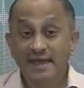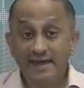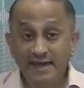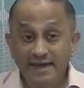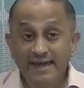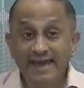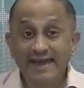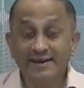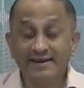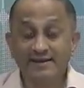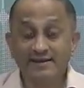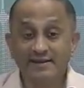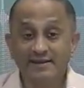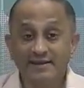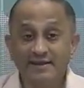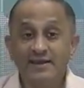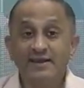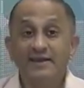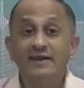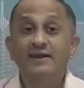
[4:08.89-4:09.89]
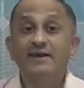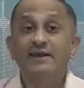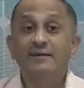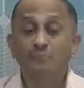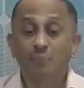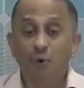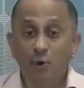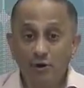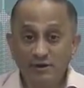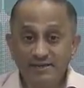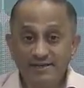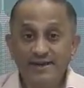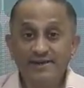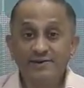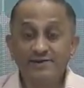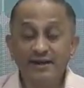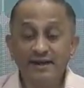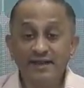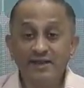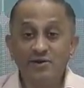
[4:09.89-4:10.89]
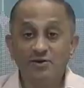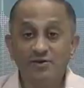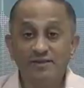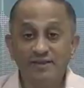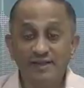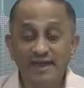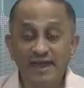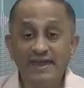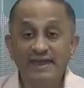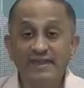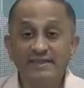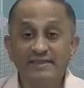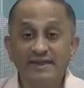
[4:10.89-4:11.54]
Again, more generally you are saying